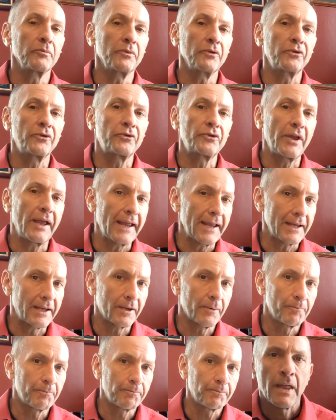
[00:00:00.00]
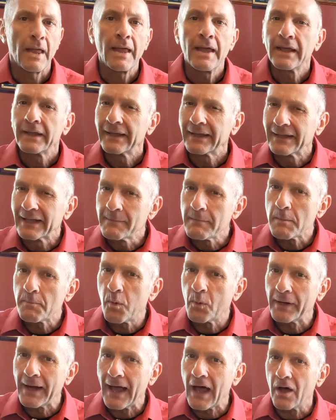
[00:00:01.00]
mistake. Now, let me
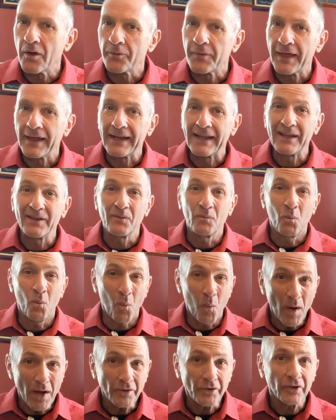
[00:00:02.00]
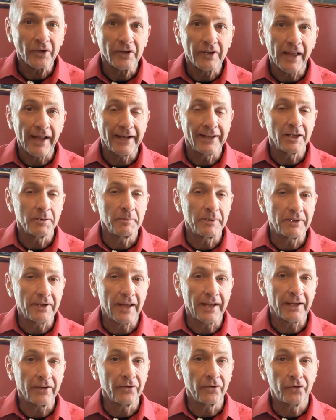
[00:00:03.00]
point out that it was intended to be
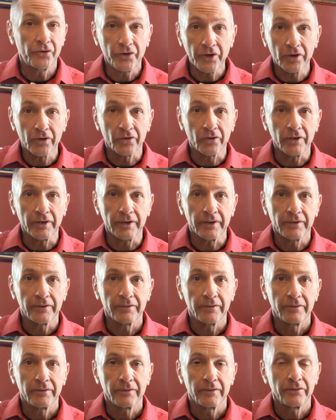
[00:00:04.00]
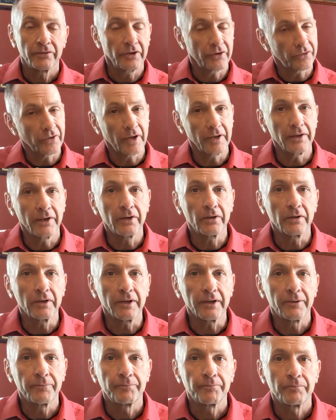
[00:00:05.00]
taken seriously, just not
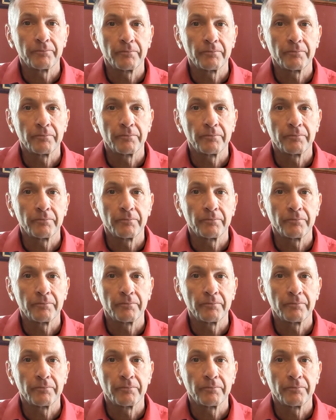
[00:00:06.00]
literally.